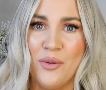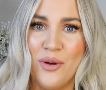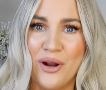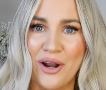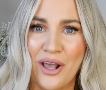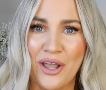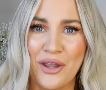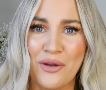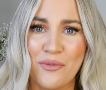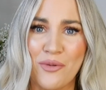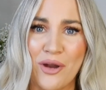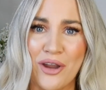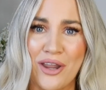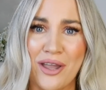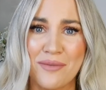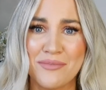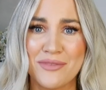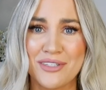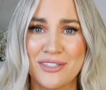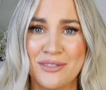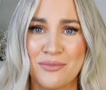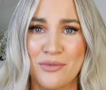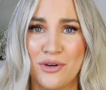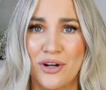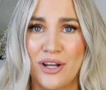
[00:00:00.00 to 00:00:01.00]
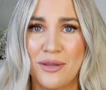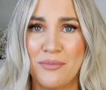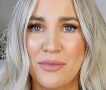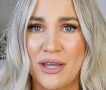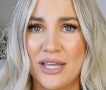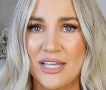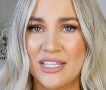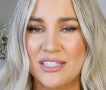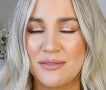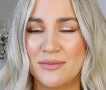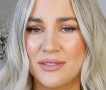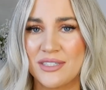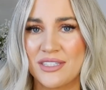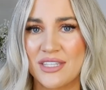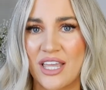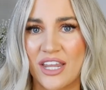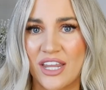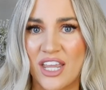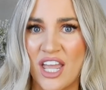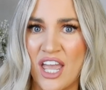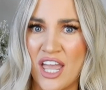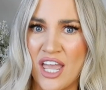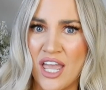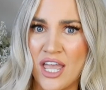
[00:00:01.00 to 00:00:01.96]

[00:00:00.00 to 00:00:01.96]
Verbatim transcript: When I woke up this morning, my husband's like,